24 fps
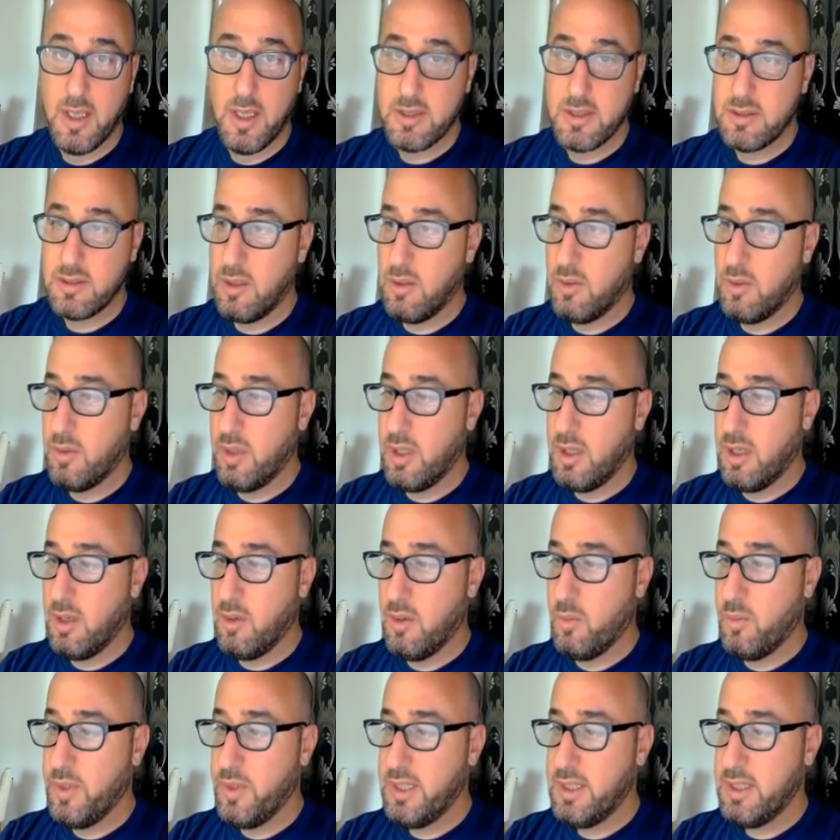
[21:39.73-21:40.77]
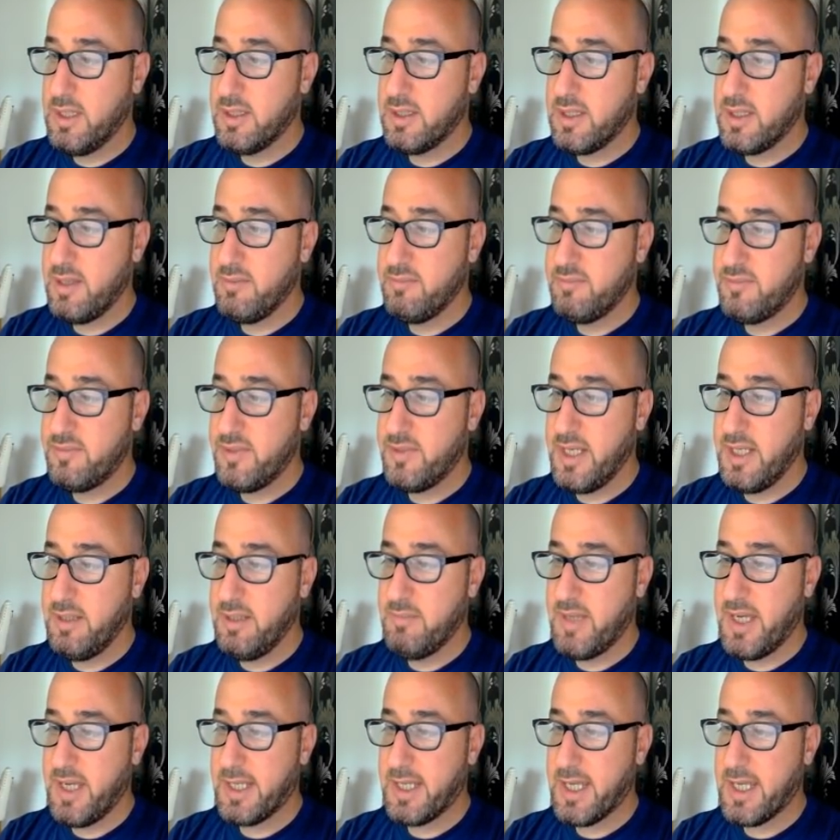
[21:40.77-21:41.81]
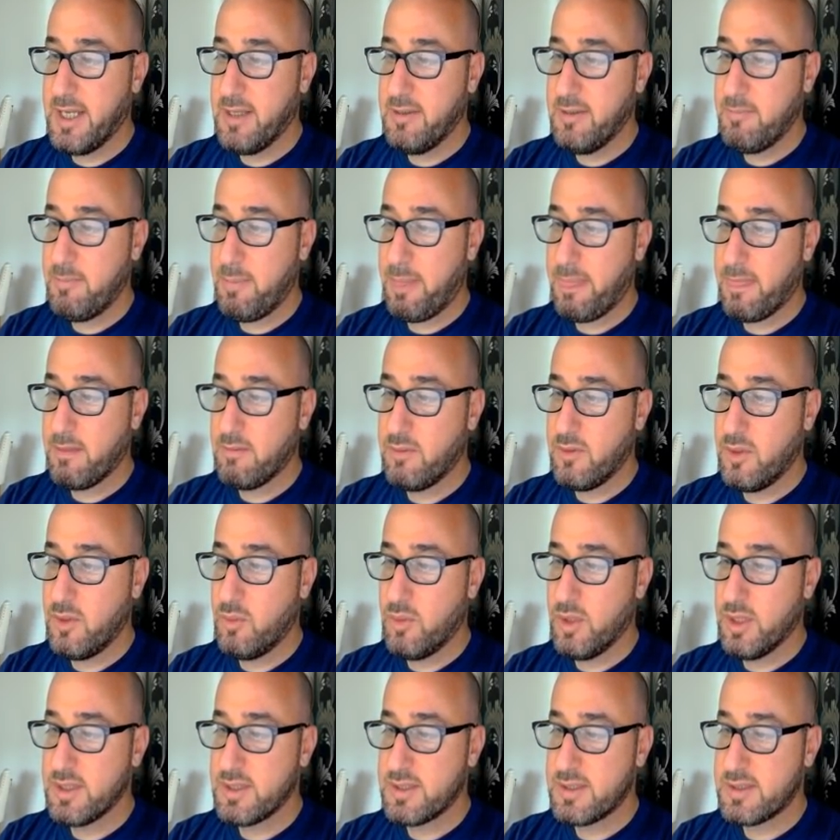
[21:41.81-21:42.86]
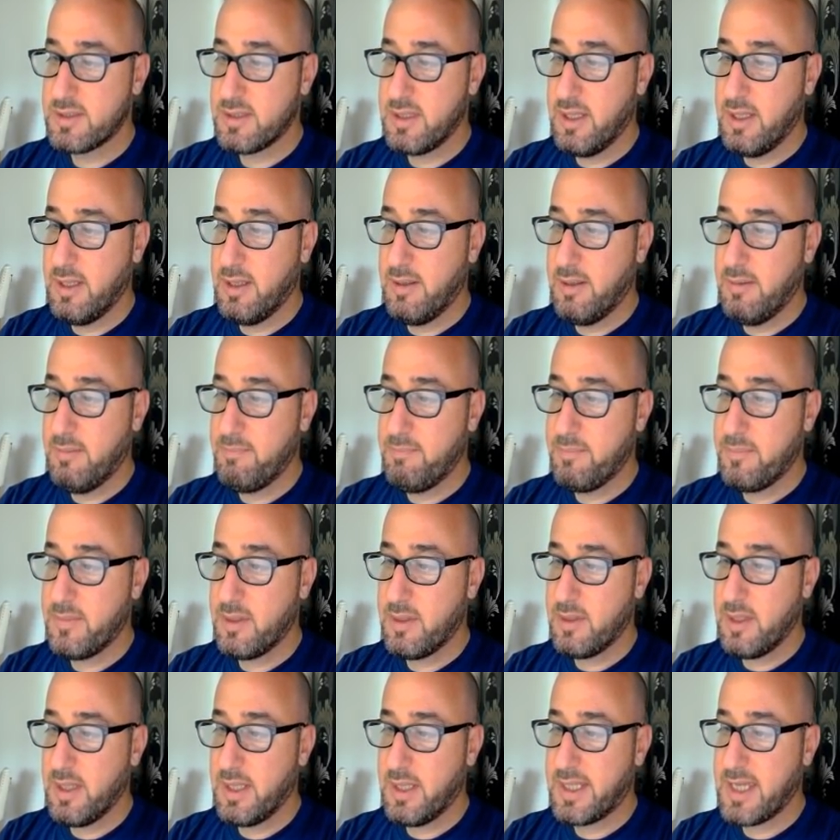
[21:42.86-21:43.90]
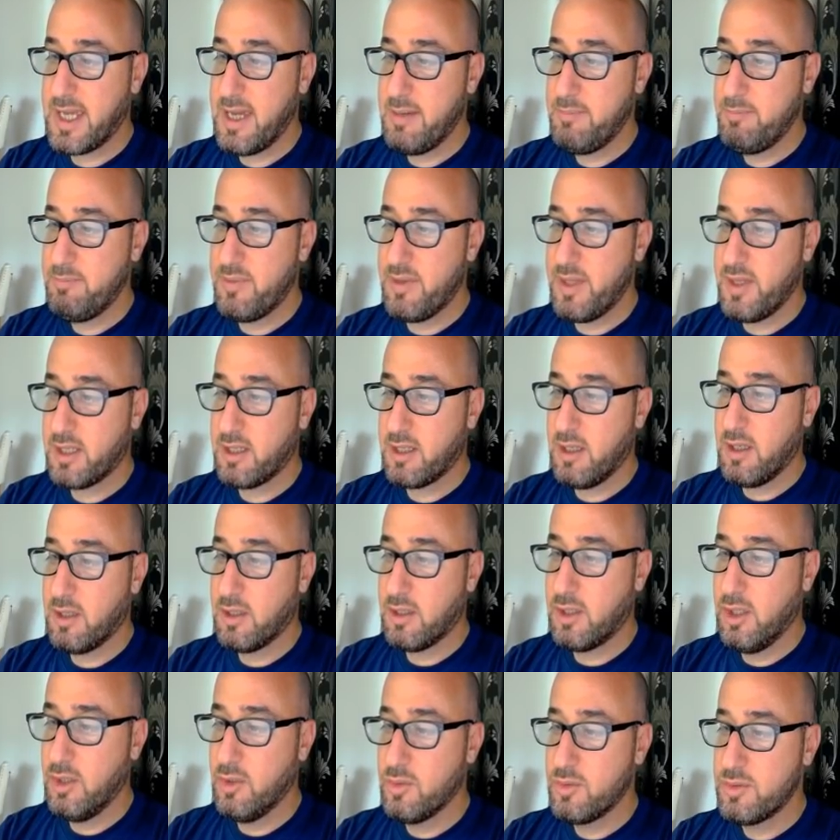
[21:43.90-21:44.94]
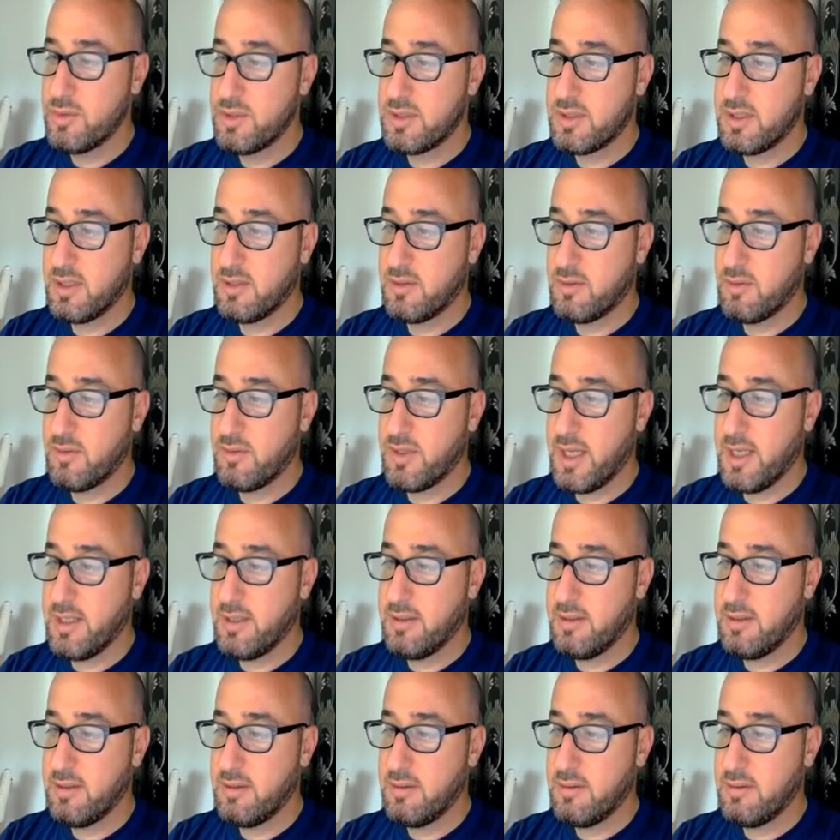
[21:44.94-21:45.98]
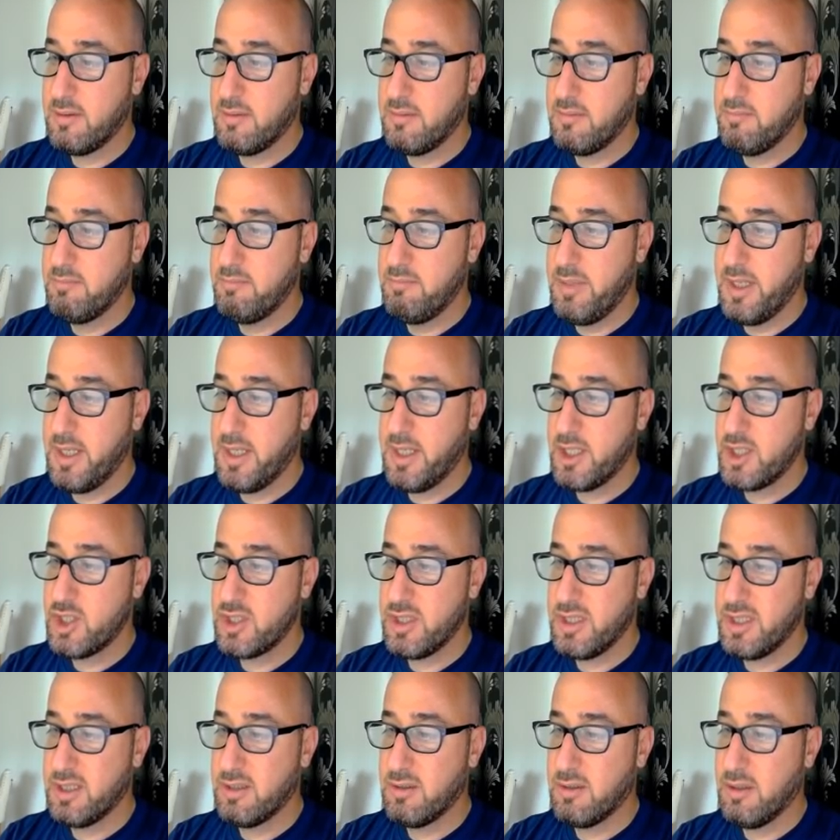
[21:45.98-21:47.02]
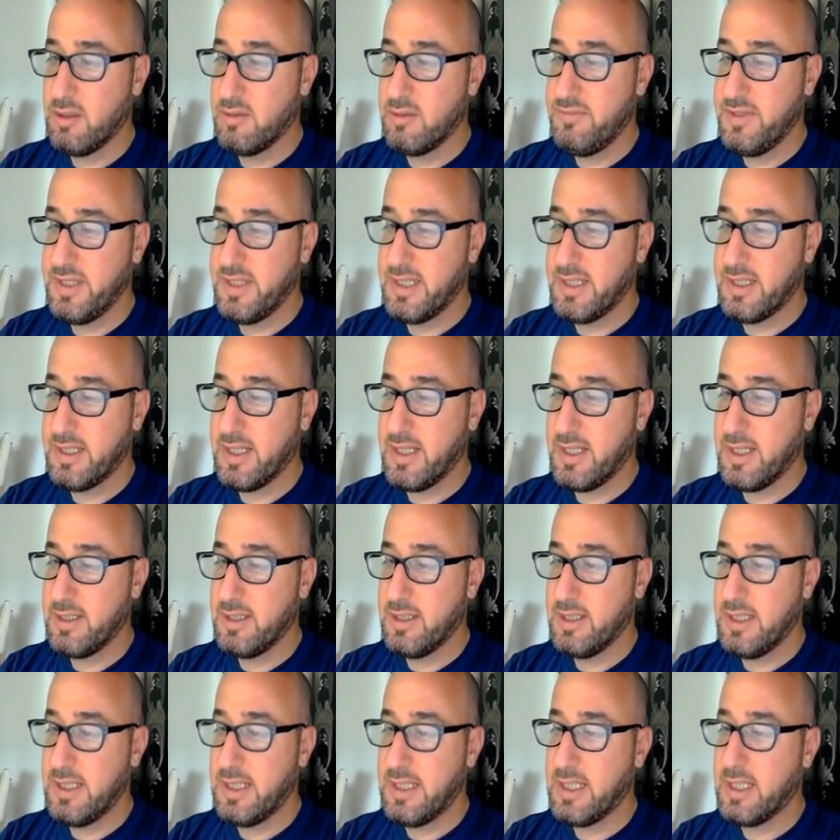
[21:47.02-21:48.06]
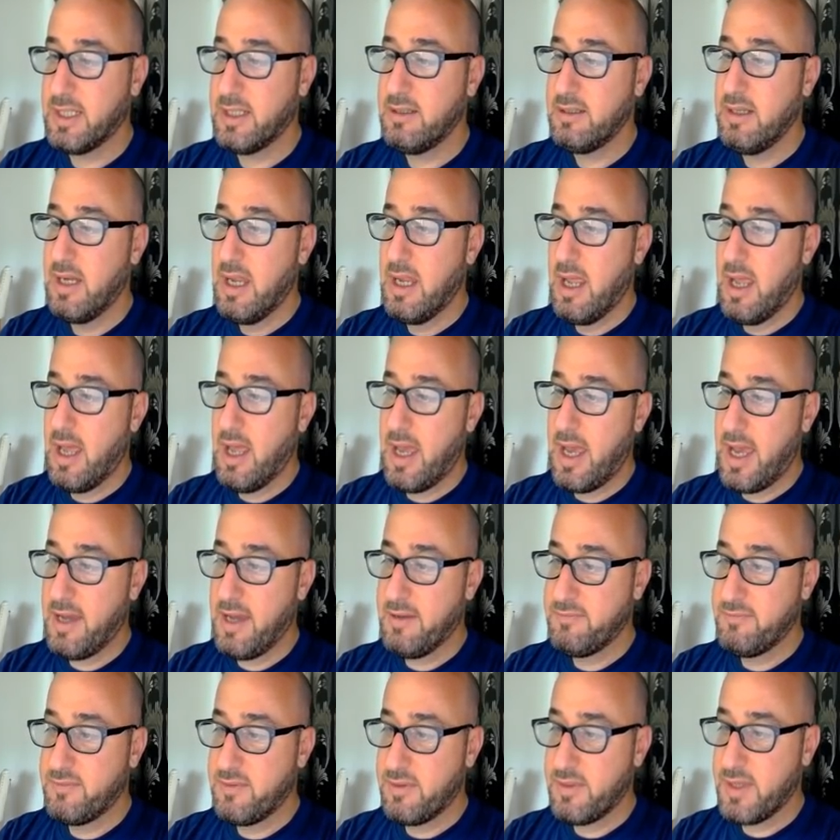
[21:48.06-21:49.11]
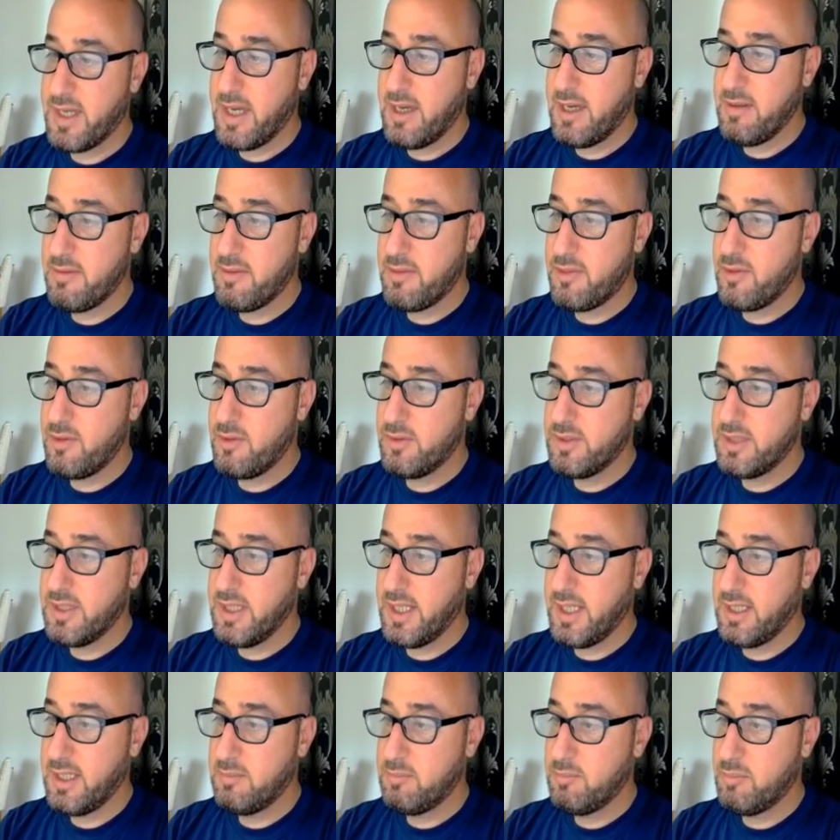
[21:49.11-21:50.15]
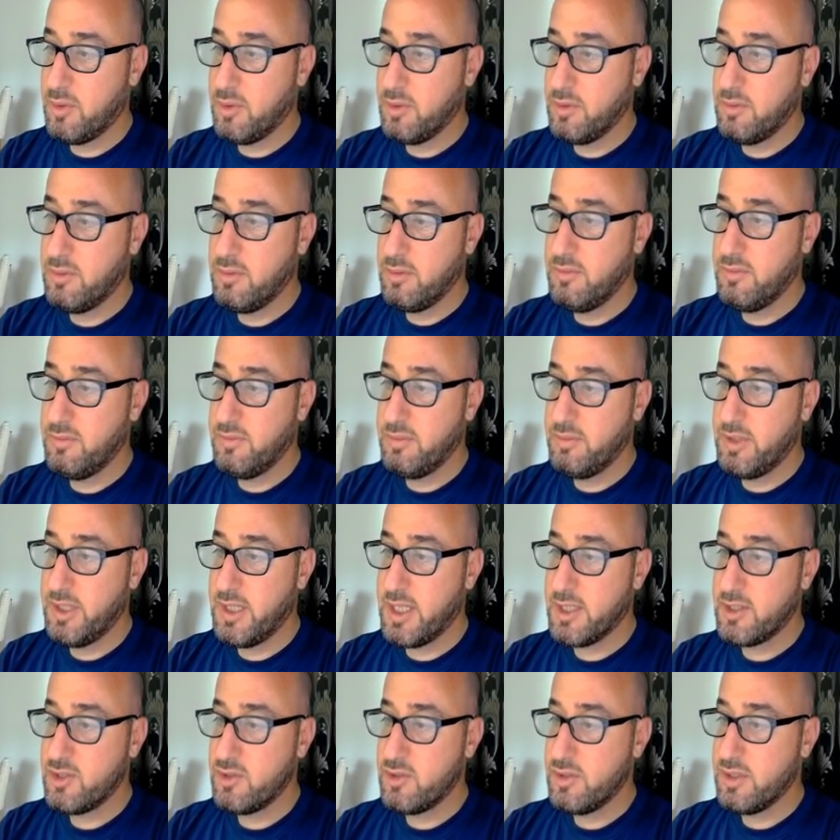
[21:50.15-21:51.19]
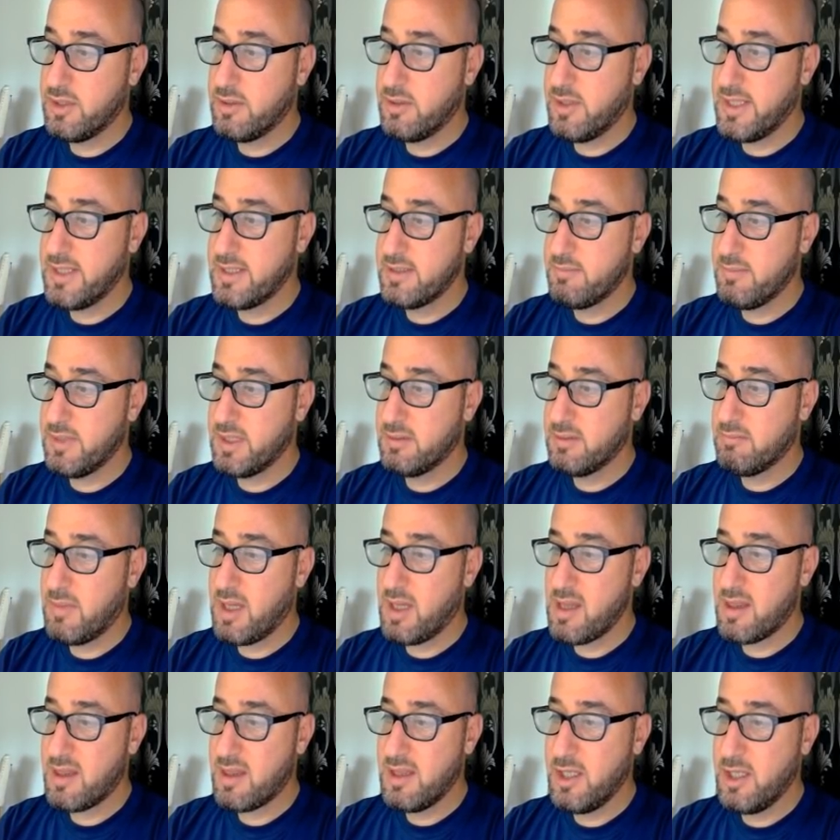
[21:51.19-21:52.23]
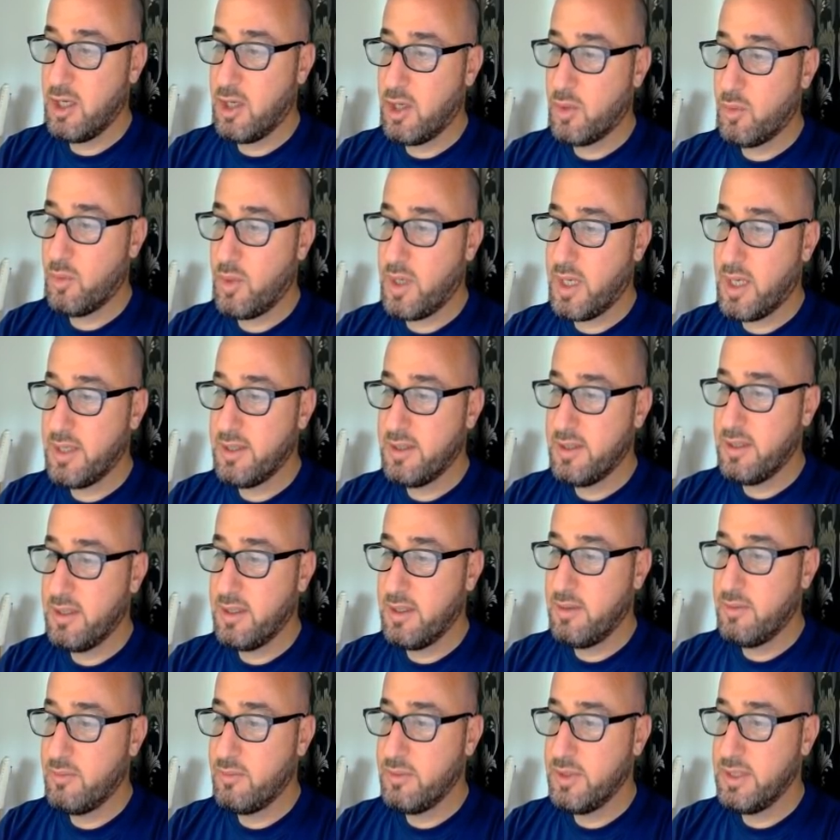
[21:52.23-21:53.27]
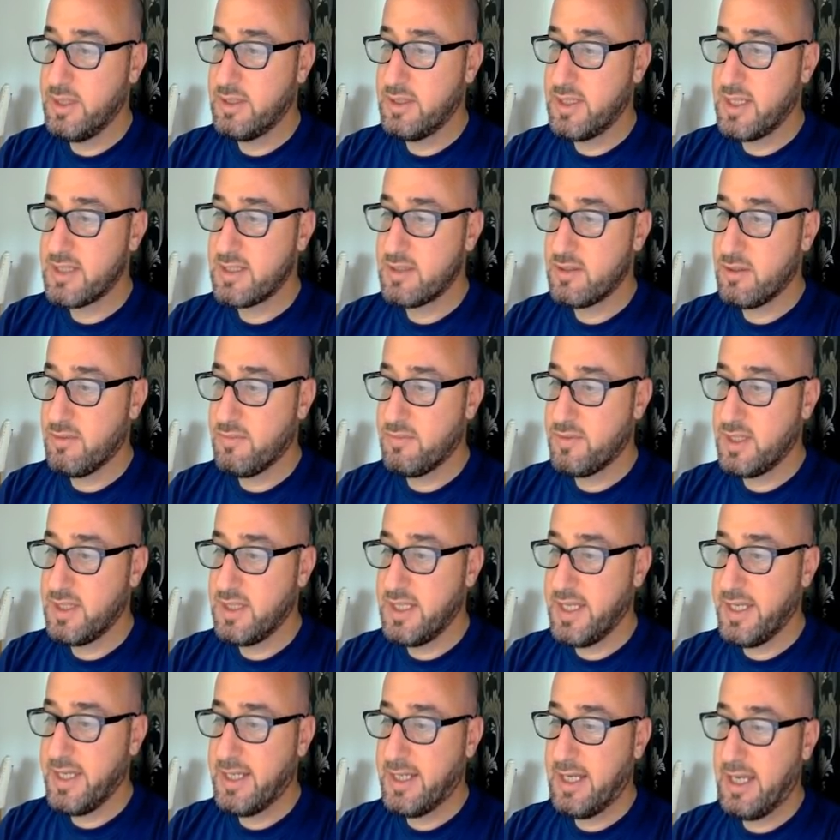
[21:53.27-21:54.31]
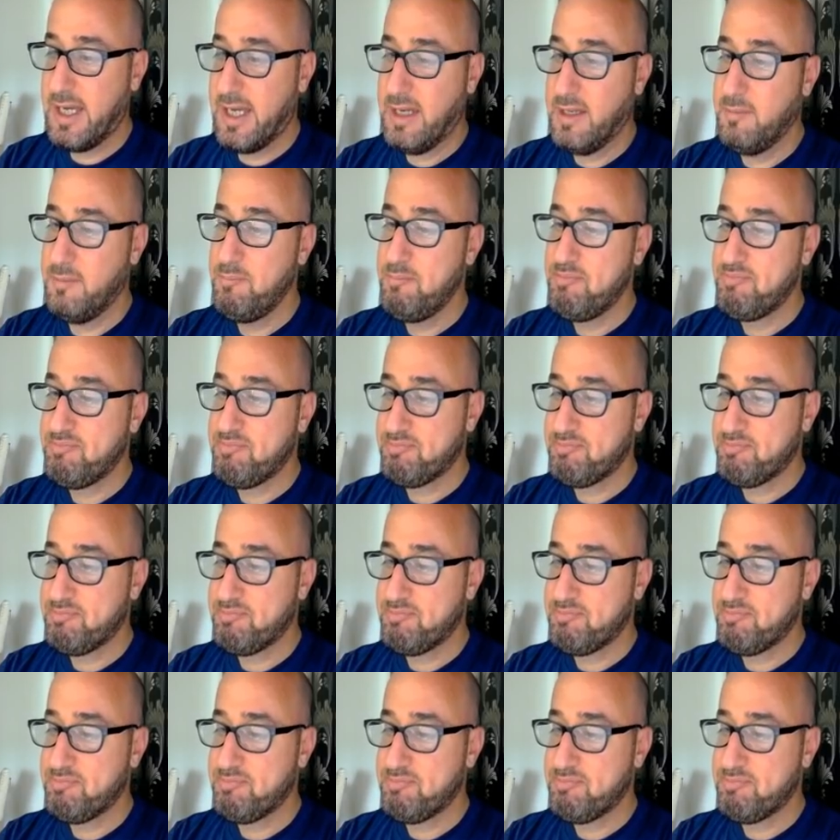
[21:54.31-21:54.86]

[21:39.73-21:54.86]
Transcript: So uh, weekly time frame, again, there was um, a gap that got closed to then bearish engulfing candle here. After that, 38.2 Fibonacci retracement, monthly R1, uh, retest of the neckline.